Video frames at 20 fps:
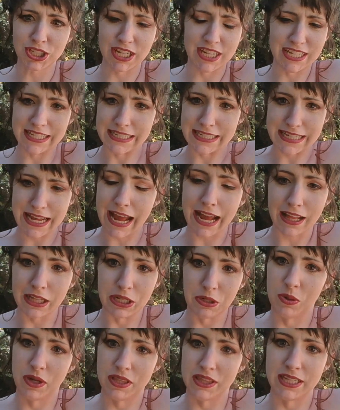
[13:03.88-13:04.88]
exactly
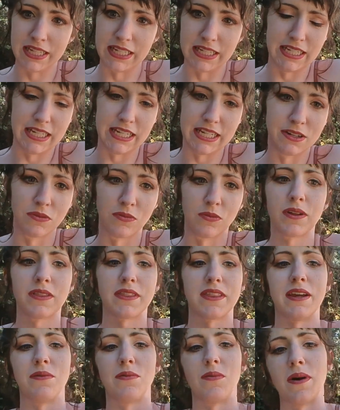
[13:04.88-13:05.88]
what they need and what
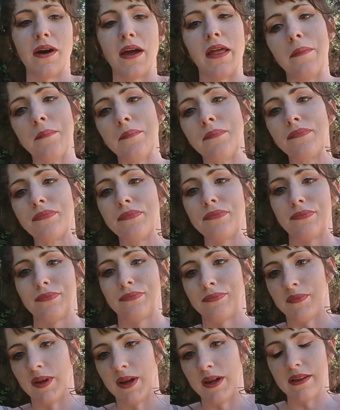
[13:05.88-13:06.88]
they want.
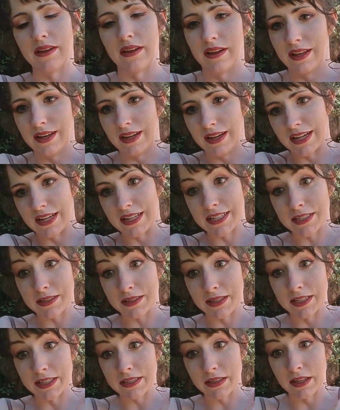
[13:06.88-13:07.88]
But in any case,
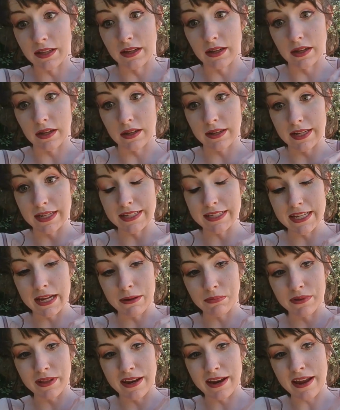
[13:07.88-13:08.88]
the
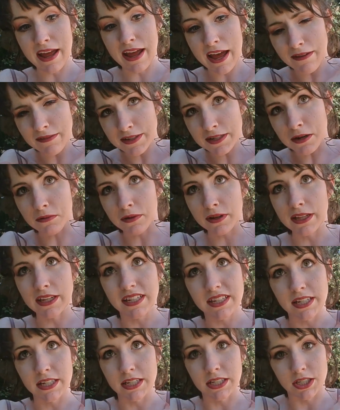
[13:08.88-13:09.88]
example that I have, it's not
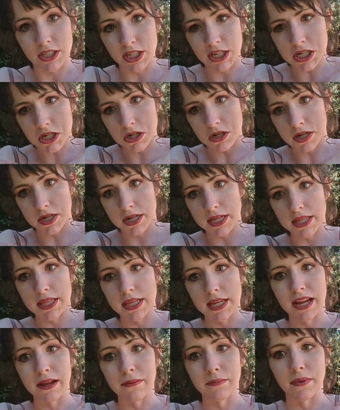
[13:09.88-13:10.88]
related to gender or
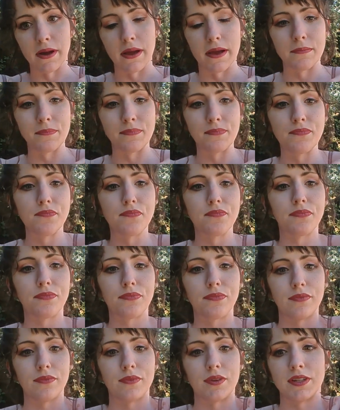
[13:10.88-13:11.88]
anything, but
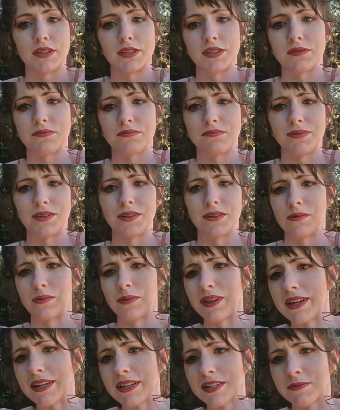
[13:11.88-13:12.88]
it's,
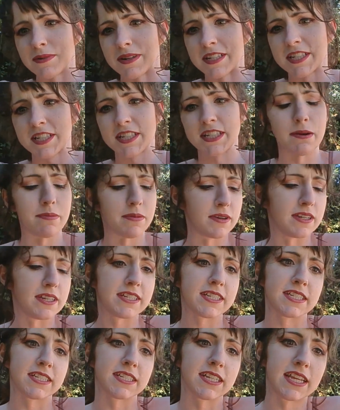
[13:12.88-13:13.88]
relating to my
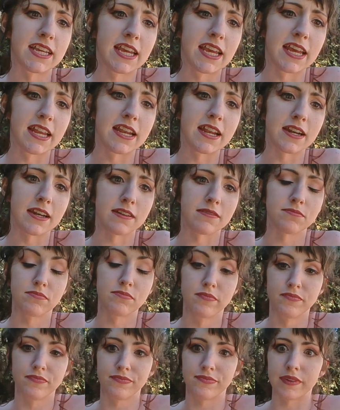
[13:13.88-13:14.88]
stubbornness as a kid. And
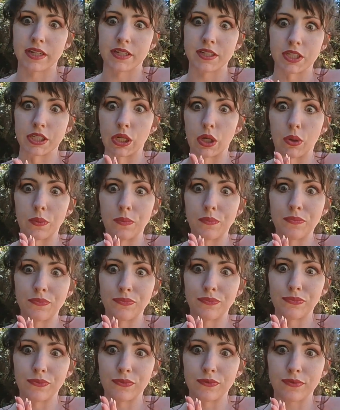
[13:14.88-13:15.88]
so,
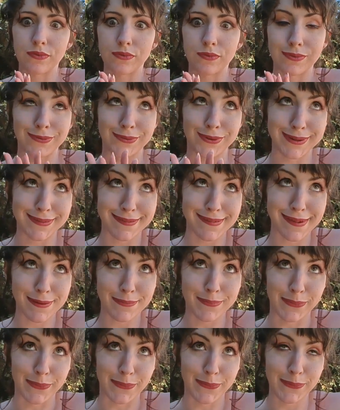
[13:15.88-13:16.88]
for
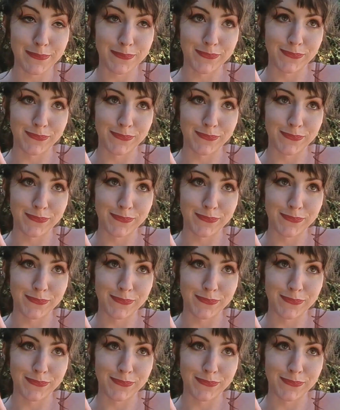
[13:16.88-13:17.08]
example,